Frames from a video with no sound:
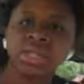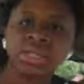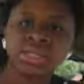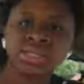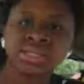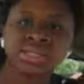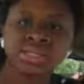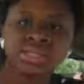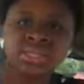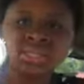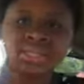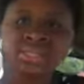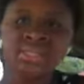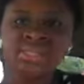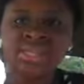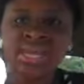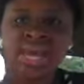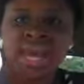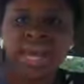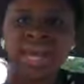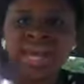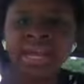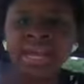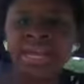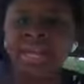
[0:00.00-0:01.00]
And it's in
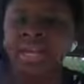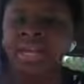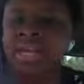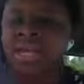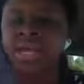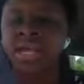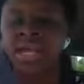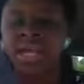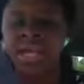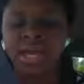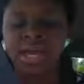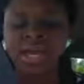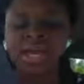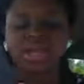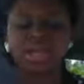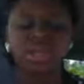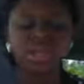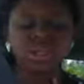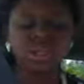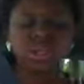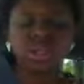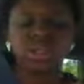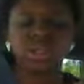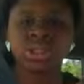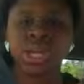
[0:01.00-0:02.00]
satin and I
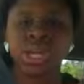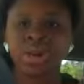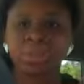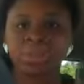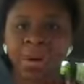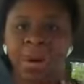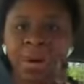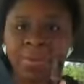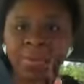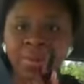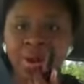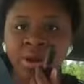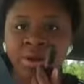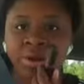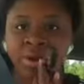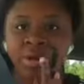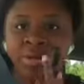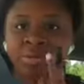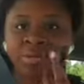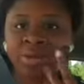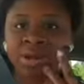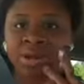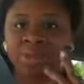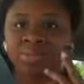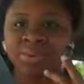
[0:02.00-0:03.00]
think she's going to buy me
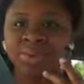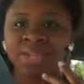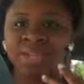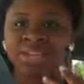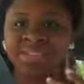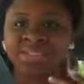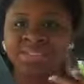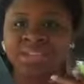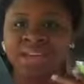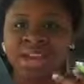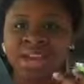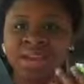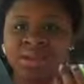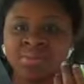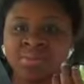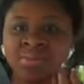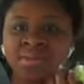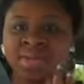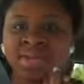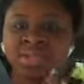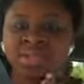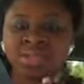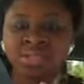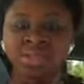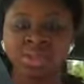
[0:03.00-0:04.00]
another one. I'm really excited
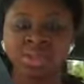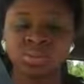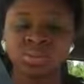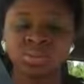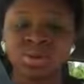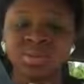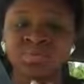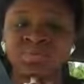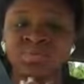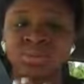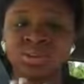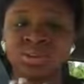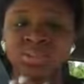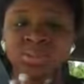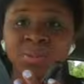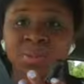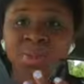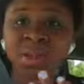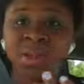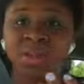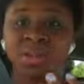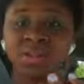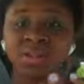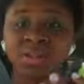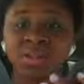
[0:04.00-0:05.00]
because this is my first
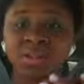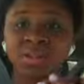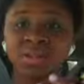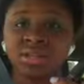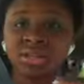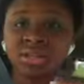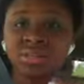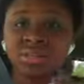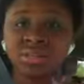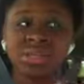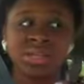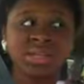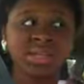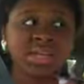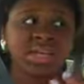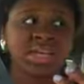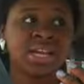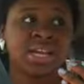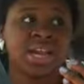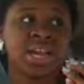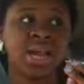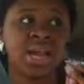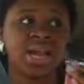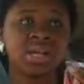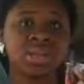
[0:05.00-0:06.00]
matte lipstick
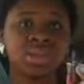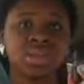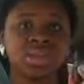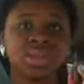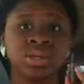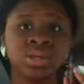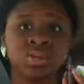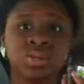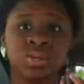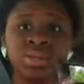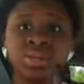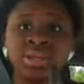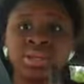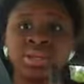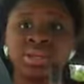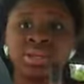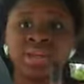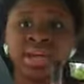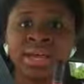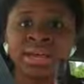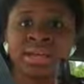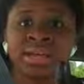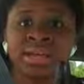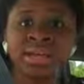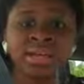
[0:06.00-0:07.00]
and I actually really
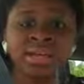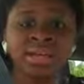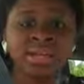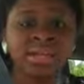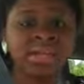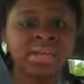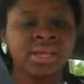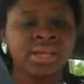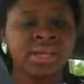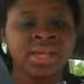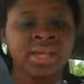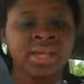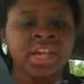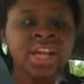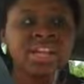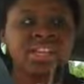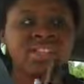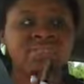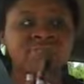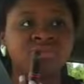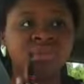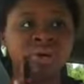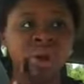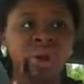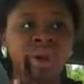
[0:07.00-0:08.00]
like it.
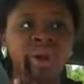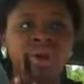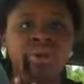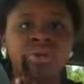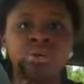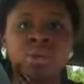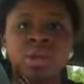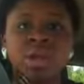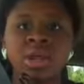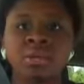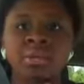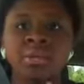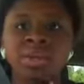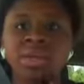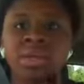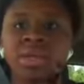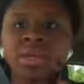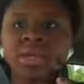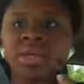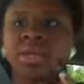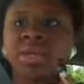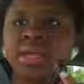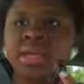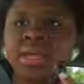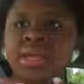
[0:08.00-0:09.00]
It's very
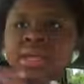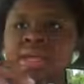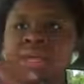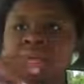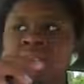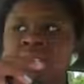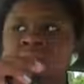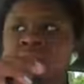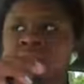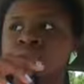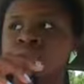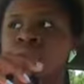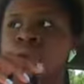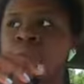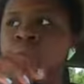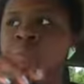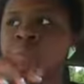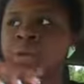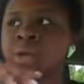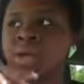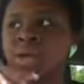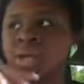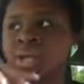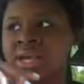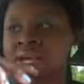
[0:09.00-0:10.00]
creamy and it's so
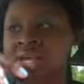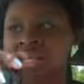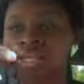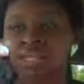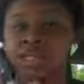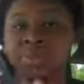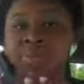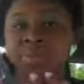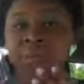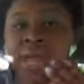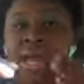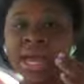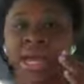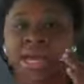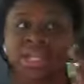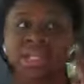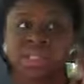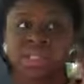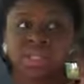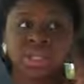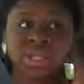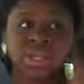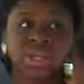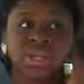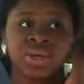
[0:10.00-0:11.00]
pretty and it's matte and
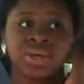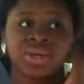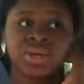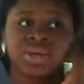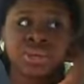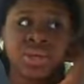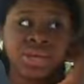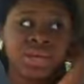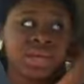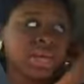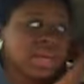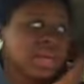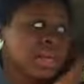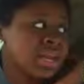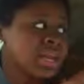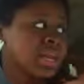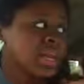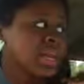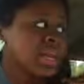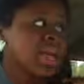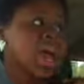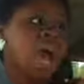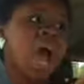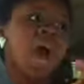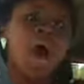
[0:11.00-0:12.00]
it's cute and
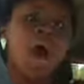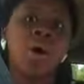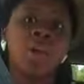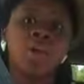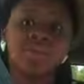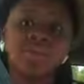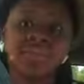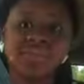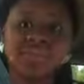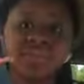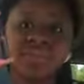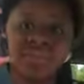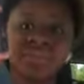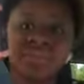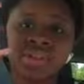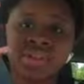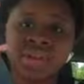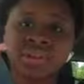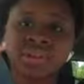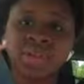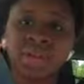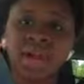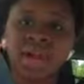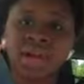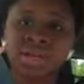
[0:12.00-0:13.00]
I would
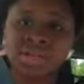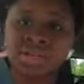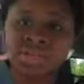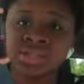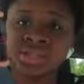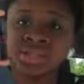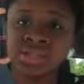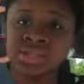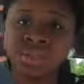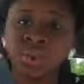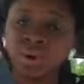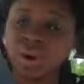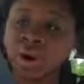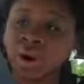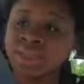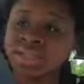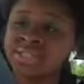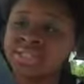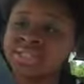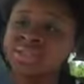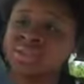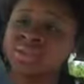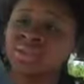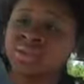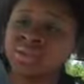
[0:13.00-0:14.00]
definitely buy some more. I
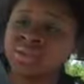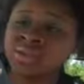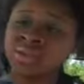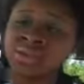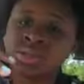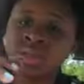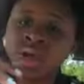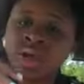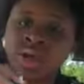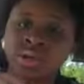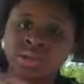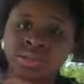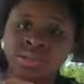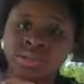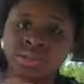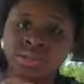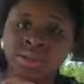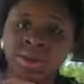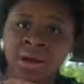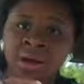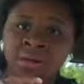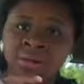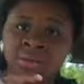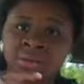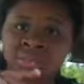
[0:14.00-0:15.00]
see what the talk is
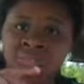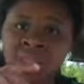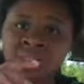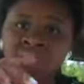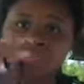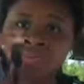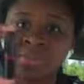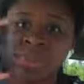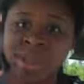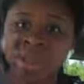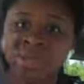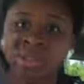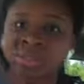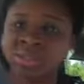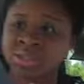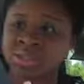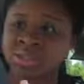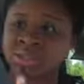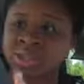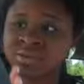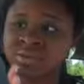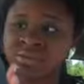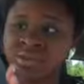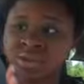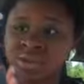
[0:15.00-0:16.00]
about with this MAC
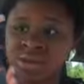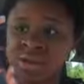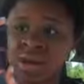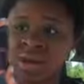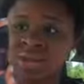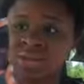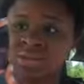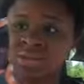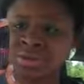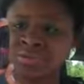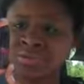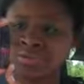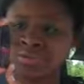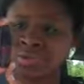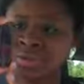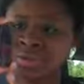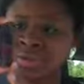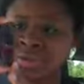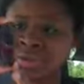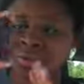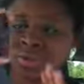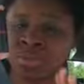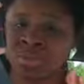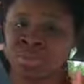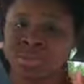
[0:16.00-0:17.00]
stuff so I'll
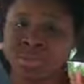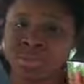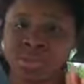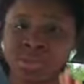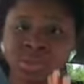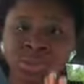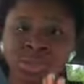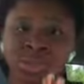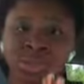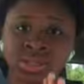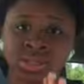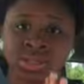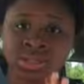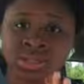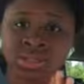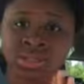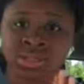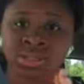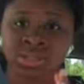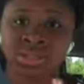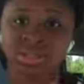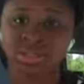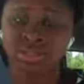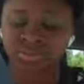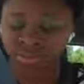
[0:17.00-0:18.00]
definitely be repurchasing
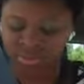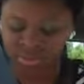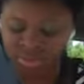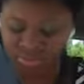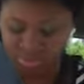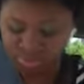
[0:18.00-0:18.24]
this.